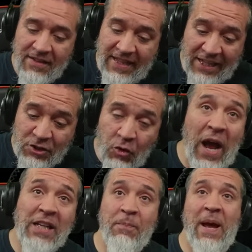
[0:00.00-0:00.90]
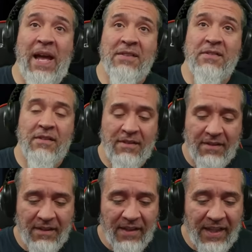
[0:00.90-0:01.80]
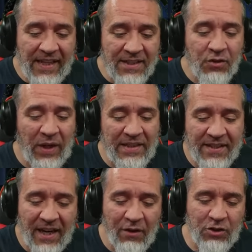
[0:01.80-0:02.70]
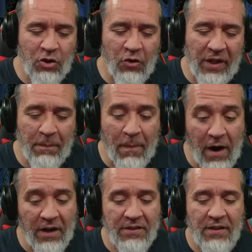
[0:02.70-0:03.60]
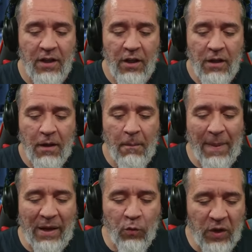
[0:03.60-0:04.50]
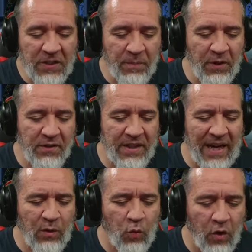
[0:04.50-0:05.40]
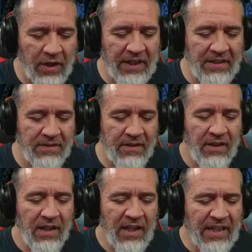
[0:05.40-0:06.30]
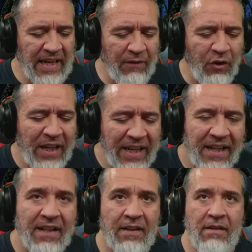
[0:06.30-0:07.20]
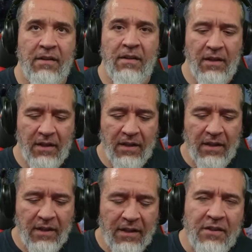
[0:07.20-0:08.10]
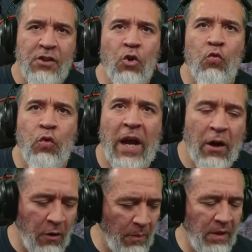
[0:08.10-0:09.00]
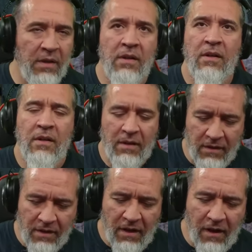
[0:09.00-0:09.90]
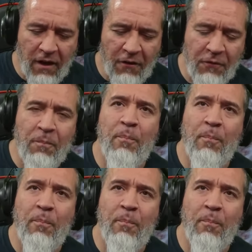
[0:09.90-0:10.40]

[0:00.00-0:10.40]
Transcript: They trespassed into a territory marked by whispers and warnings never heeded. The realm of